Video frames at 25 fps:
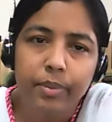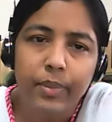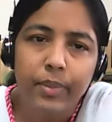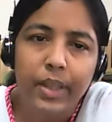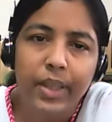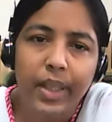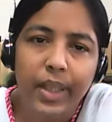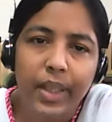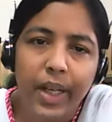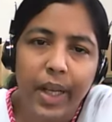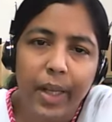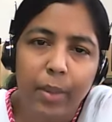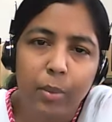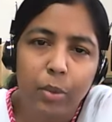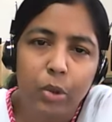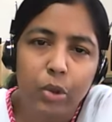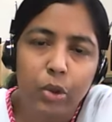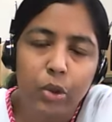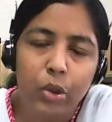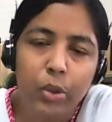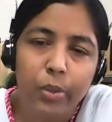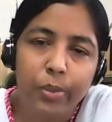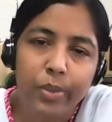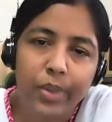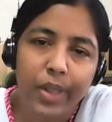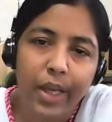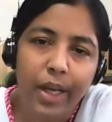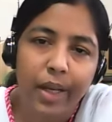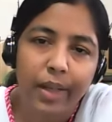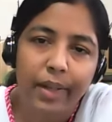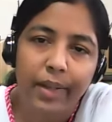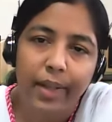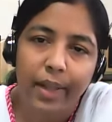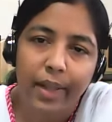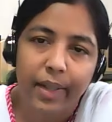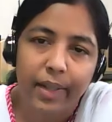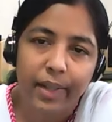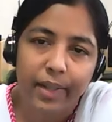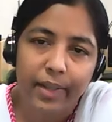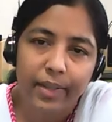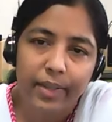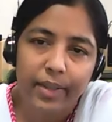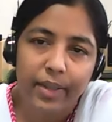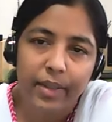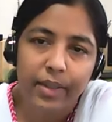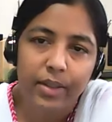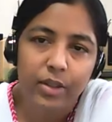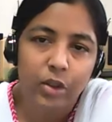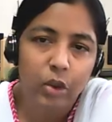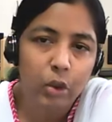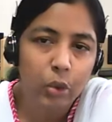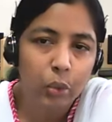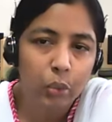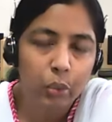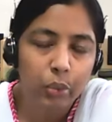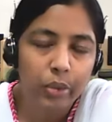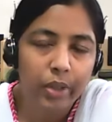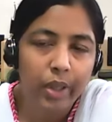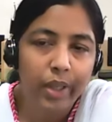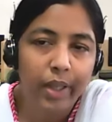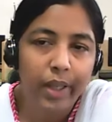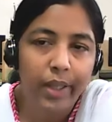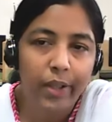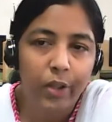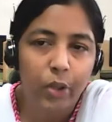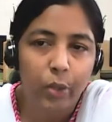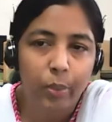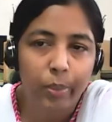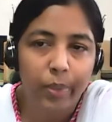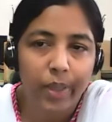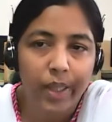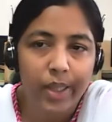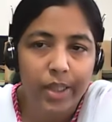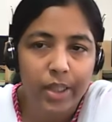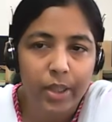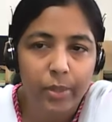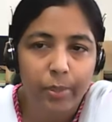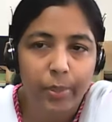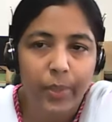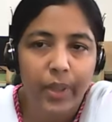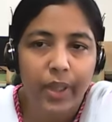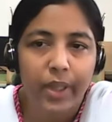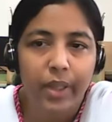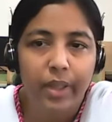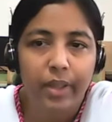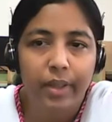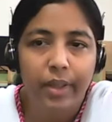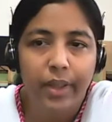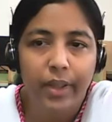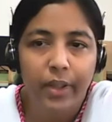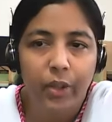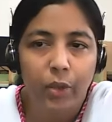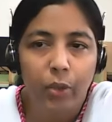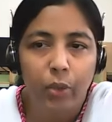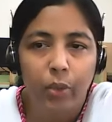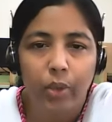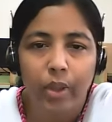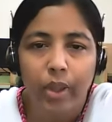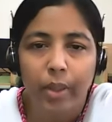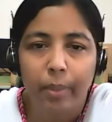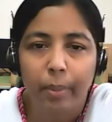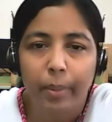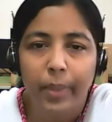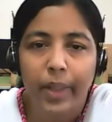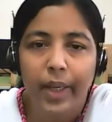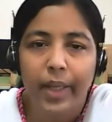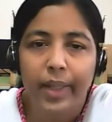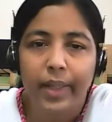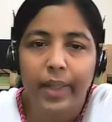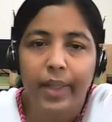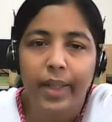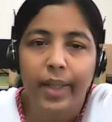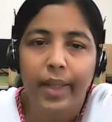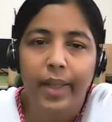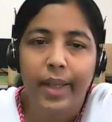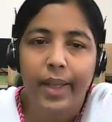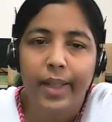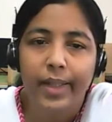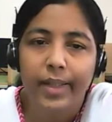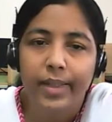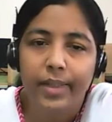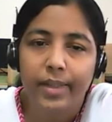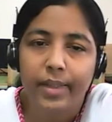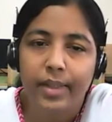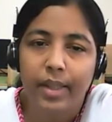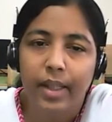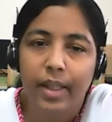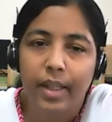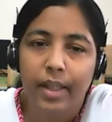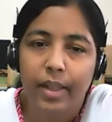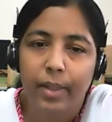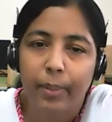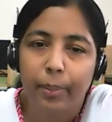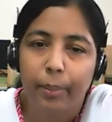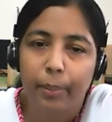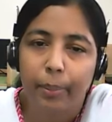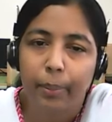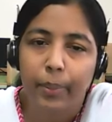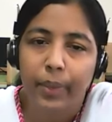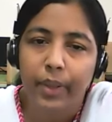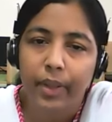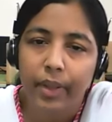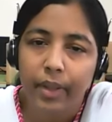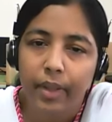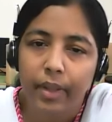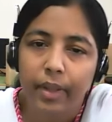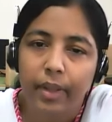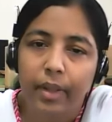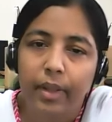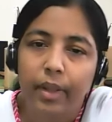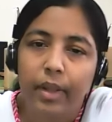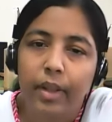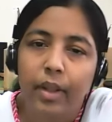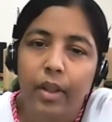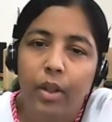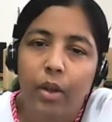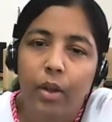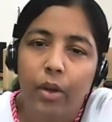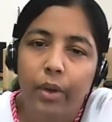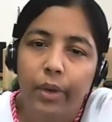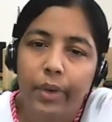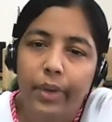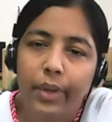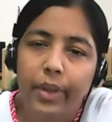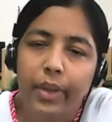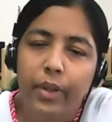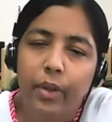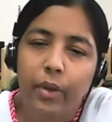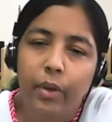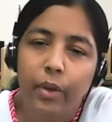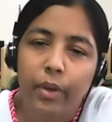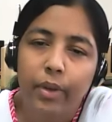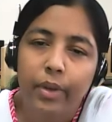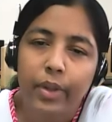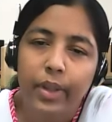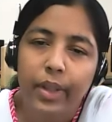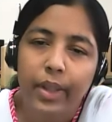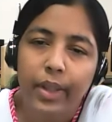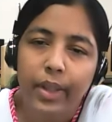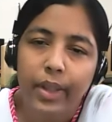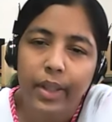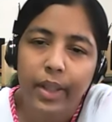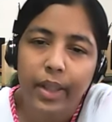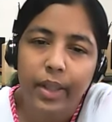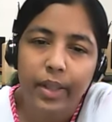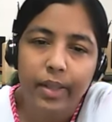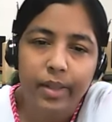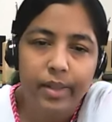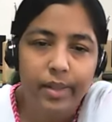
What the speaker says: The ribosomes are directed to the endoplasmic reticulum by SRP and or ER